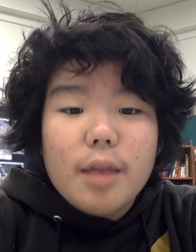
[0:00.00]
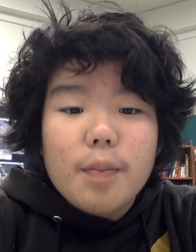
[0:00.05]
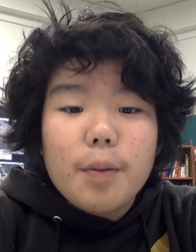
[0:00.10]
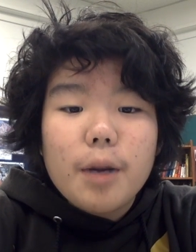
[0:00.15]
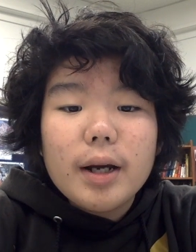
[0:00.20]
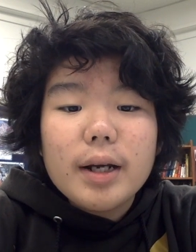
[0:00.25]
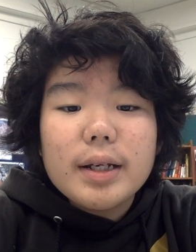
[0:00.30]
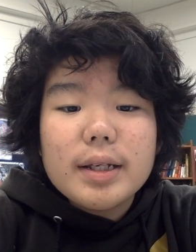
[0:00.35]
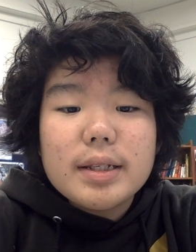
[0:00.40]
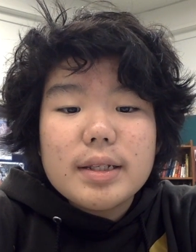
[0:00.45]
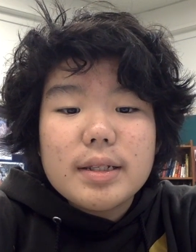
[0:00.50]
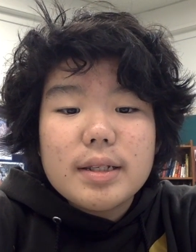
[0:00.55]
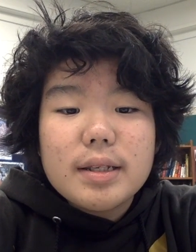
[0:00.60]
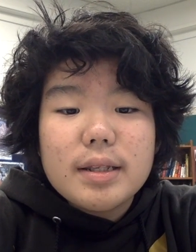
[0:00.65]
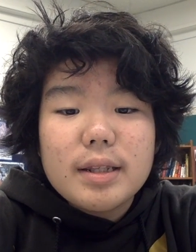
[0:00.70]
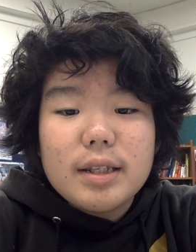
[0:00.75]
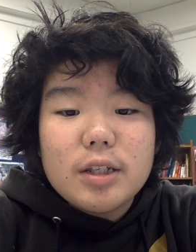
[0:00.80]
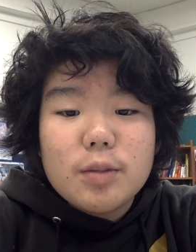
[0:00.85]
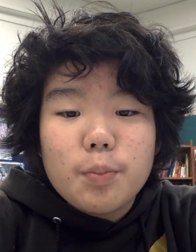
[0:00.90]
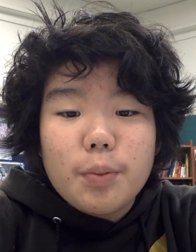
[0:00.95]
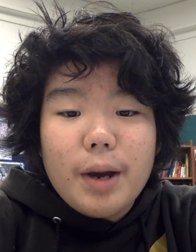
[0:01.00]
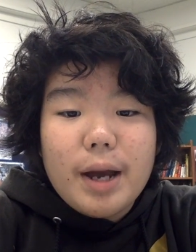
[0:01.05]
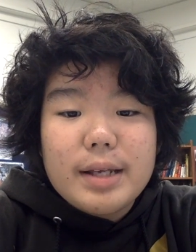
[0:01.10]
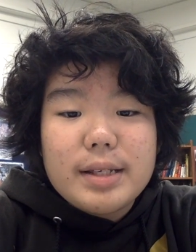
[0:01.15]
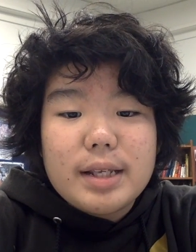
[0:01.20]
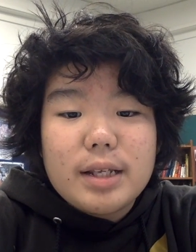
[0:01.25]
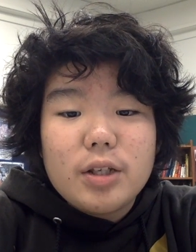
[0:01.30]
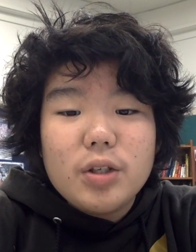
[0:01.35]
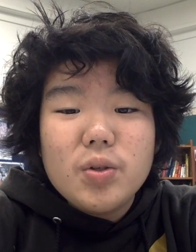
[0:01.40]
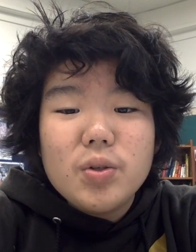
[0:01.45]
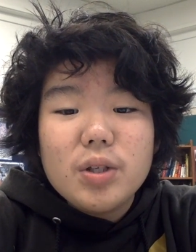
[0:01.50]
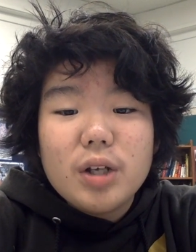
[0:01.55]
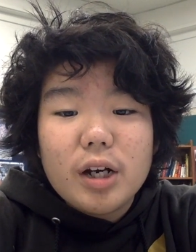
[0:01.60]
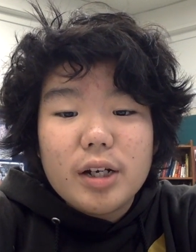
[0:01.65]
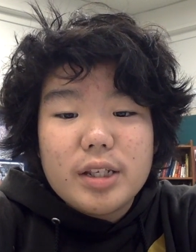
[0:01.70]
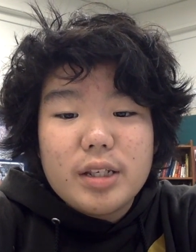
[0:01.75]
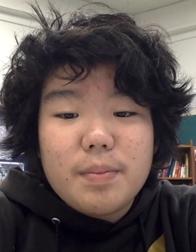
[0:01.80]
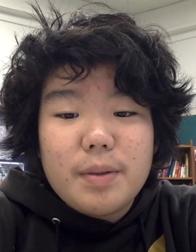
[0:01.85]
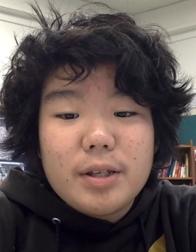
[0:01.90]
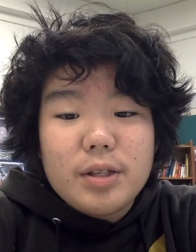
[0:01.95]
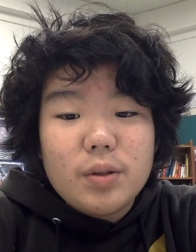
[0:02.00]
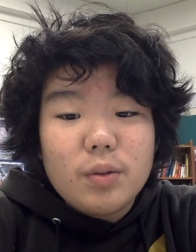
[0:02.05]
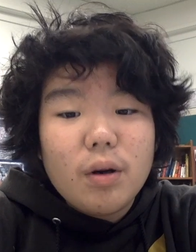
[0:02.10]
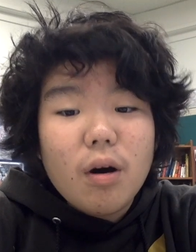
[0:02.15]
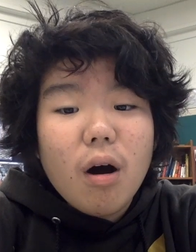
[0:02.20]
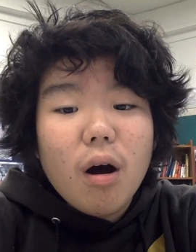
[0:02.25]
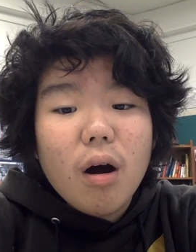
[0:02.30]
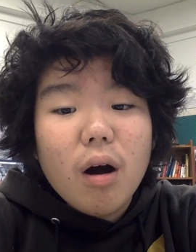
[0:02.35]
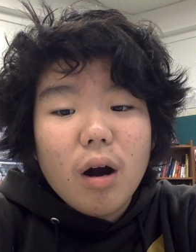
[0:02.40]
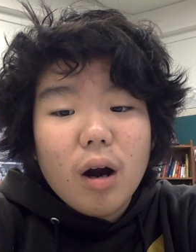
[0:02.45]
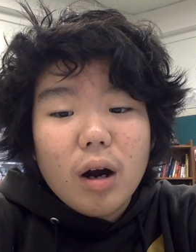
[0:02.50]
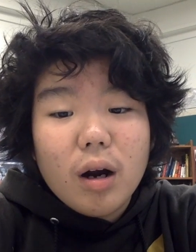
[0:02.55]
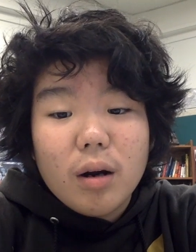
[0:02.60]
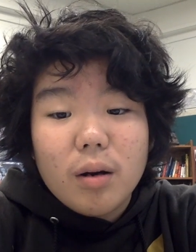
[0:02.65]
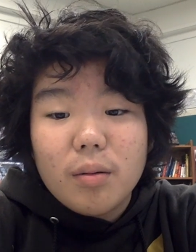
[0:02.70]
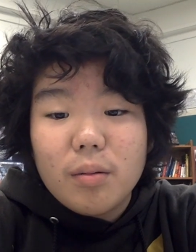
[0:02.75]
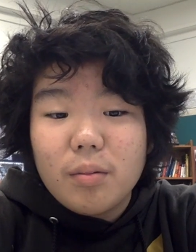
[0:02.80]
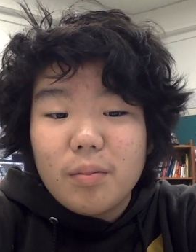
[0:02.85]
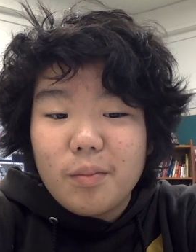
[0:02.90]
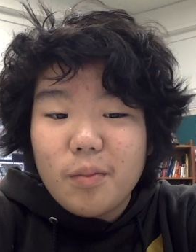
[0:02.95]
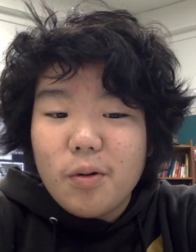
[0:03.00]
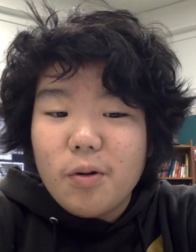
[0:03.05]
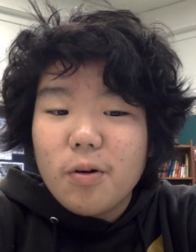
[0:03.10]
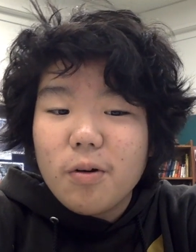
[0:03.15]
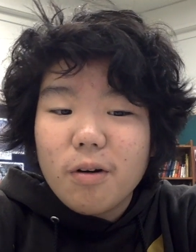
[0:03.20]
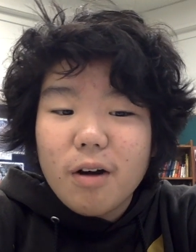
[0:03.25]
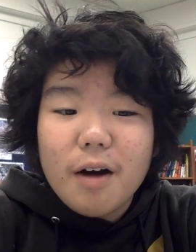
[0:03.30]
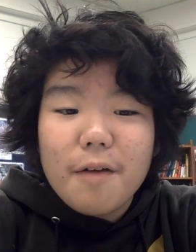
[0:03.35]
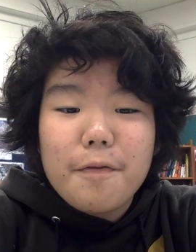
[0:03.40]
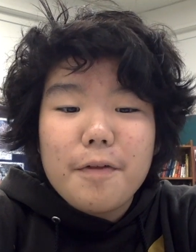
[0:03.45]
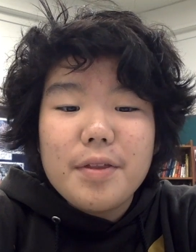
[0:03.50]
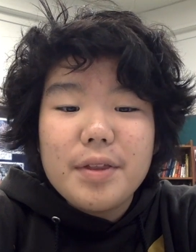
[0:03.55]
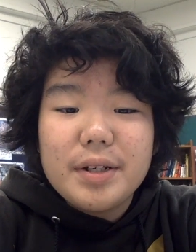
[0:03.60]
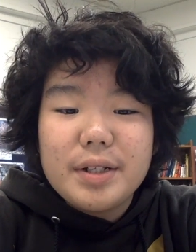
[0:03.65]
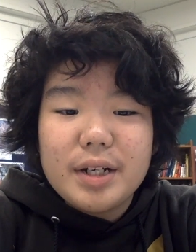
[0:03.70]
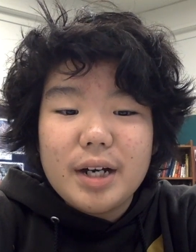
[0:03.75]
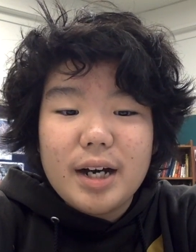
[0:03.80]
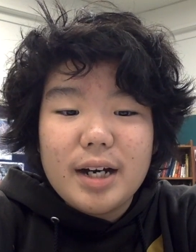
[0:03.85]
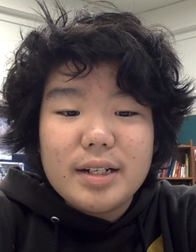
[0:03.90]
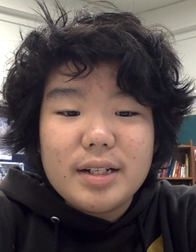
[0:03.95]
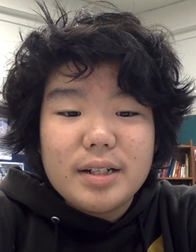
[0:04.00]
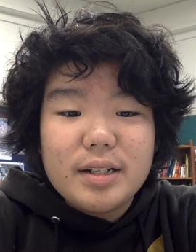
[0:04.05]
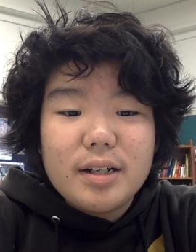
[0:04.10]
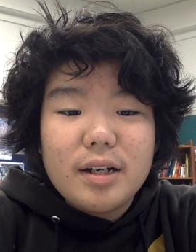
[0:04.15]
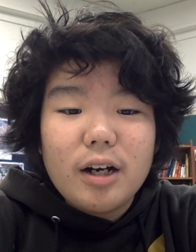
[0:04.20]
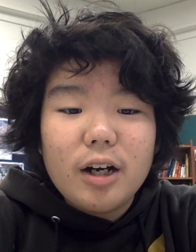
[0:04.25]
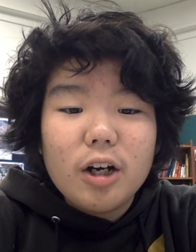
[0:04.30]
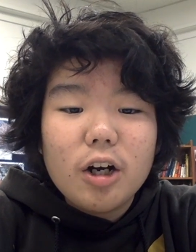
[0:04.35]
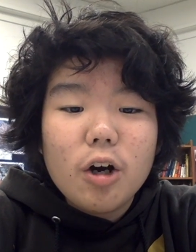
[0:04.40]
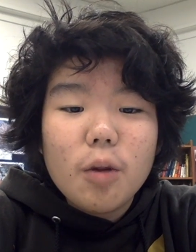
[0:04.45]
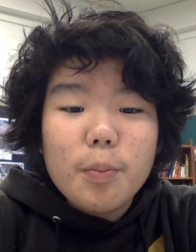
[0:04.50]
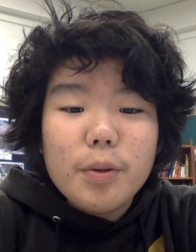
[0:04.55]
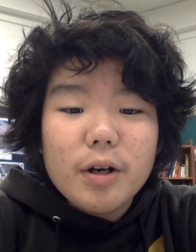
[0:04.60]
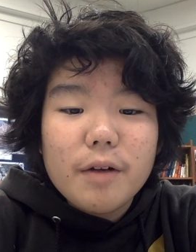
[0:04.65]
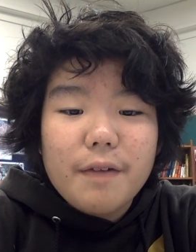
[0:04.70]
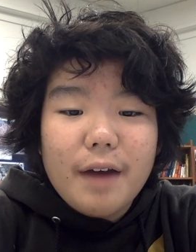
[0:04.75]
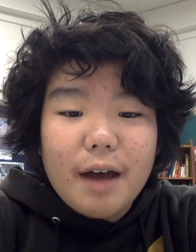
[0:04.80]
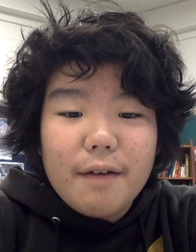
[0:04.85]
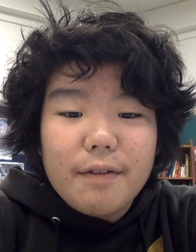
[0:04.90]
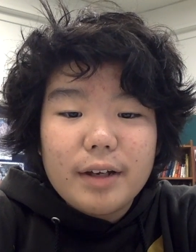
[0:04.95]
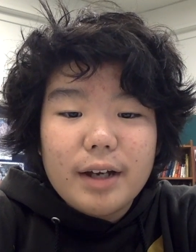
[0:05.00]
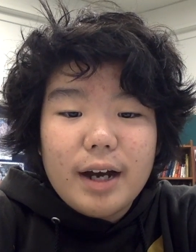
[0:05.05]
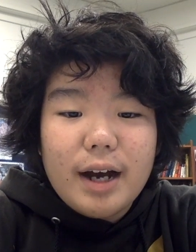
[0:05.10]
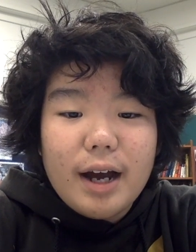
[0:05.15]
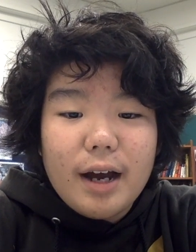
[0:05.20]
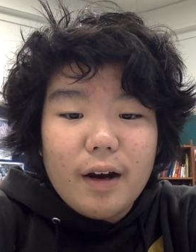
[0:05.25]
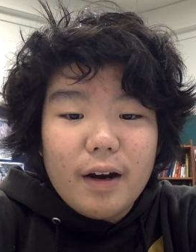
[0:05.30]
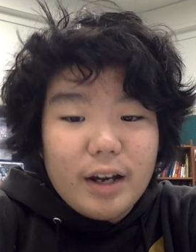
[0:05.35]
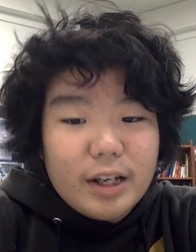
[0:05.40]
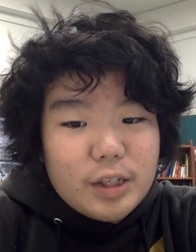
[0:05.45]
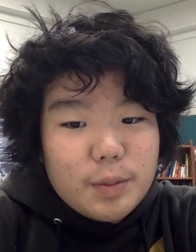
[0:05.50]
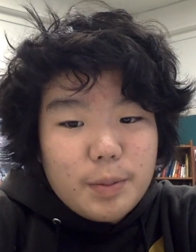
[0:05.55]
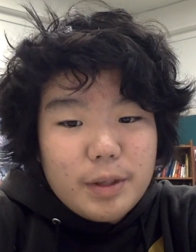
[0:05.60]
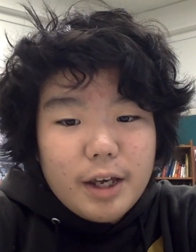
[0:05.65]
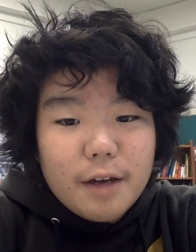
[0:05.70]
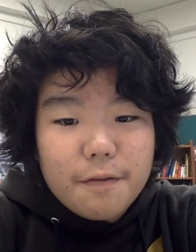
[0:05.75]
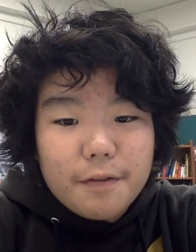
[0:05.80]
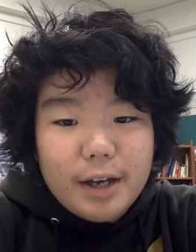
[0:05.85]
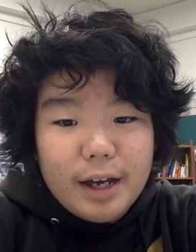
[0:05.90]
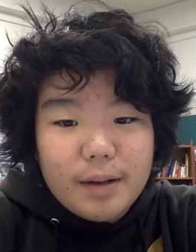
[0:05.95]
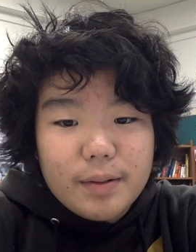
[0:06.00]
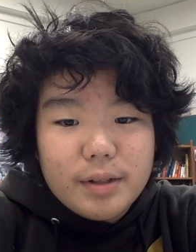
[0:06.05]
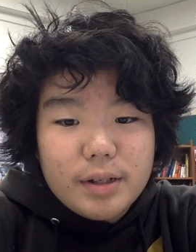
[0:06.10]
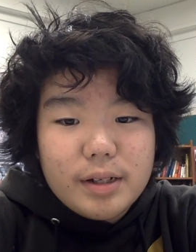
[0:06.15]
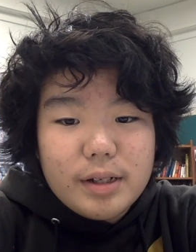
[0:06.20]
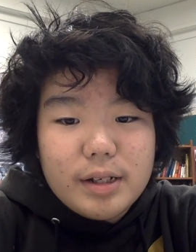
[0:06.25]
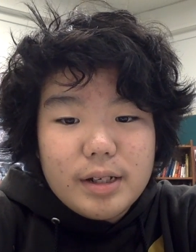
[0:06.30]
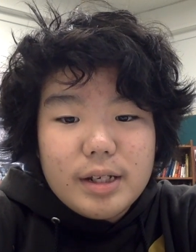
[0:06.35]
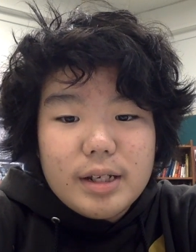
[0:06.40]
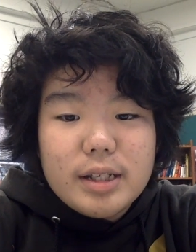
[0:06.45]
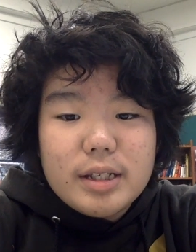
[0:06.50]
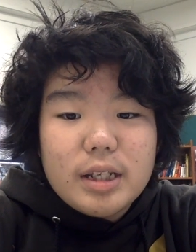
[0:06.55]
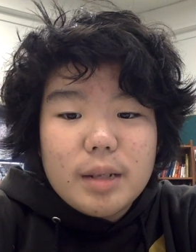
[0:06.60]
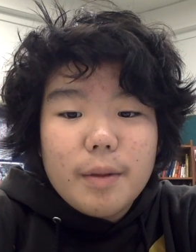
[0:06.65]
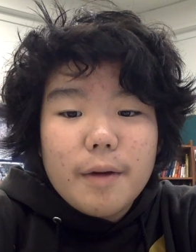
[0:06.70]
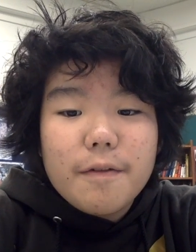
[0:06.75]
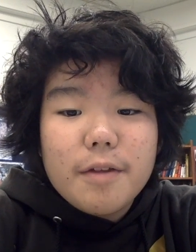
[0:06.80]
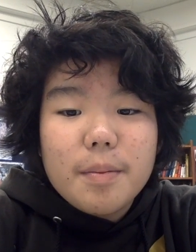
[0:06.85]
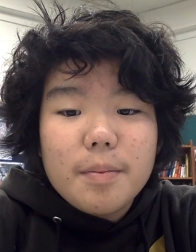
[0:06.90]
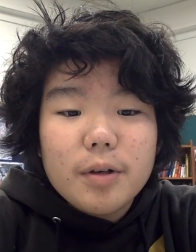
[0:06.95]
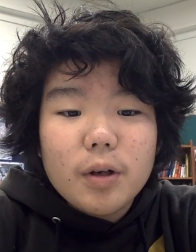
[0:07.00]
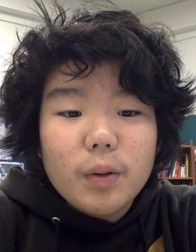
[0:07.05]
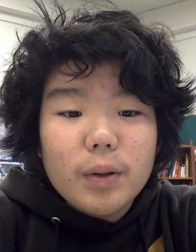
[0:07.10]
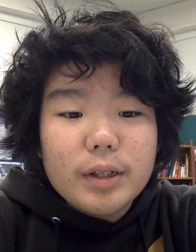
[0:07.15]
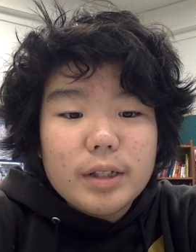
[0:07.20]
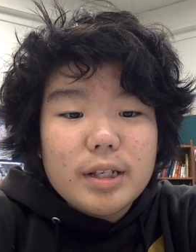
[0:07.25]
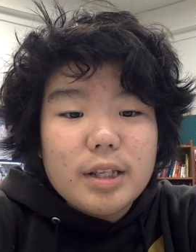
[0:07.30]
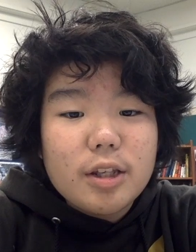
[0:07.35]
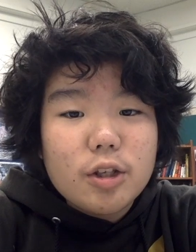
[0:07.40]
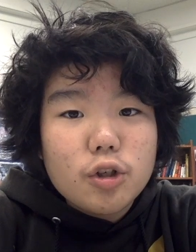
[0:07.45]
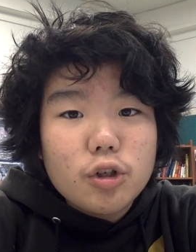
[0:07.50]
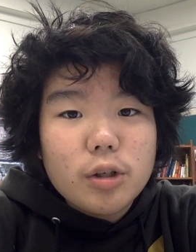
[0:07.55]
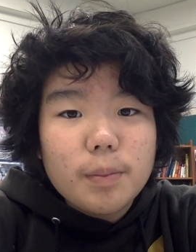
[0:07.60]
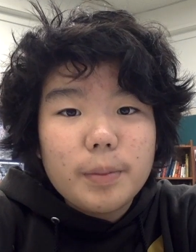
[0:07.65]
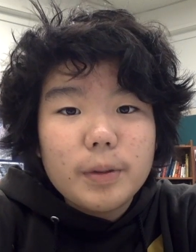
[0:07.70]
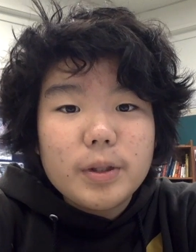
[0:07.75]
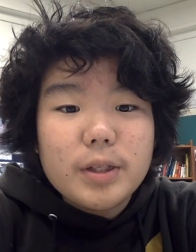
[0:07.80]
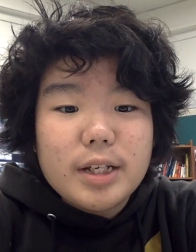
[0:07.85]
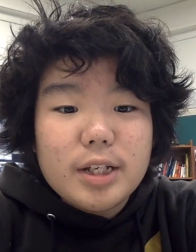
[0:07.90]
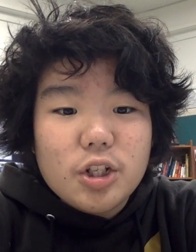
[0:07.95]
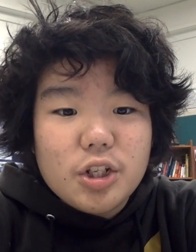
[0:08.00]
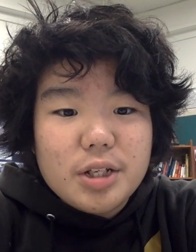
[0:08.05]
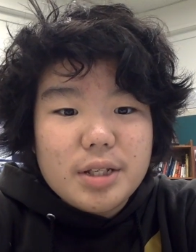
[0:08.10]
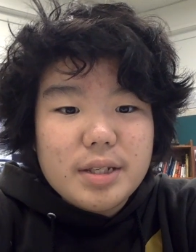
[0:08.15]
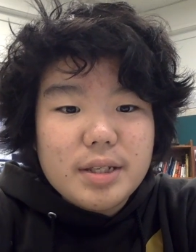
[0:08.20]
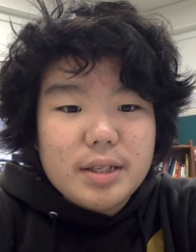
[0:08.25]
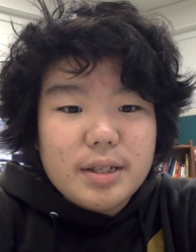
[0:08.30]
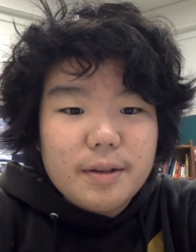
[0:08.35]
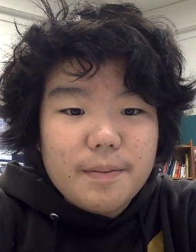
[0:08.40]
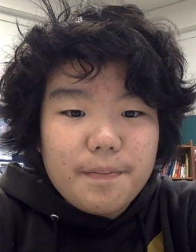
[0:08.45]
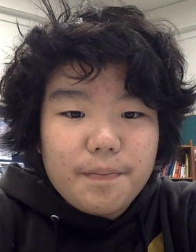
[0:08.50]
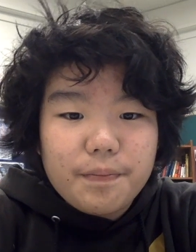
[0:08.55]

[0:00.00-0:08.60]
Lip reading: Products in these brands that use oxybenzone are, more often than not, a culprit of having a higher SPF count, some of them going to the triple digits.